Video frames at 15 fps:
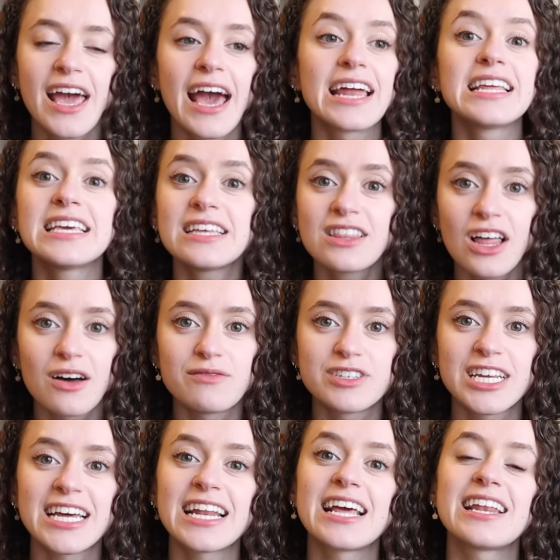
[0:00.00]
and he loved
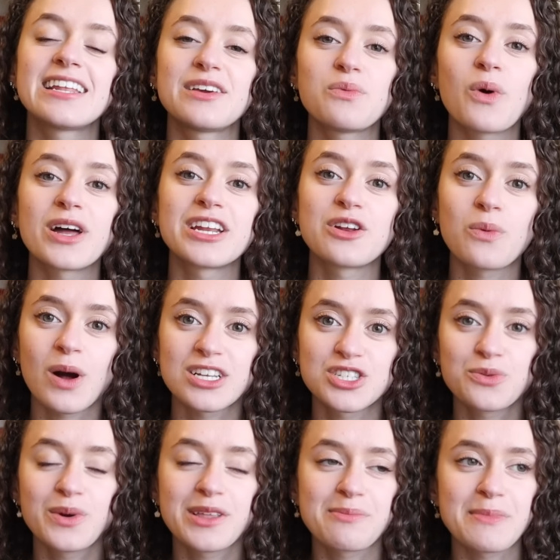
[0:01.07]
it, and he wanted to watch
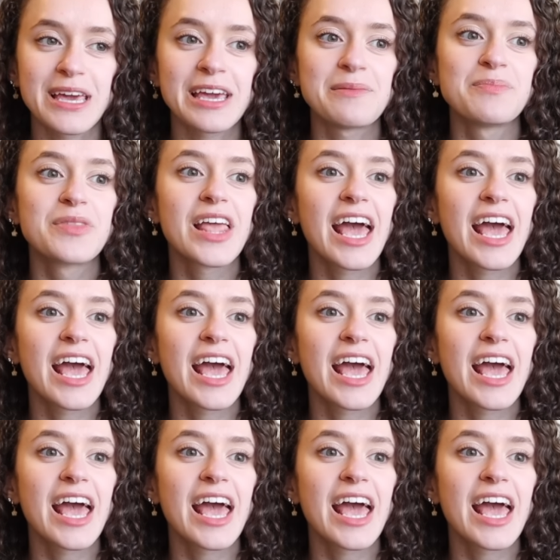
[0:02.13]
it with me.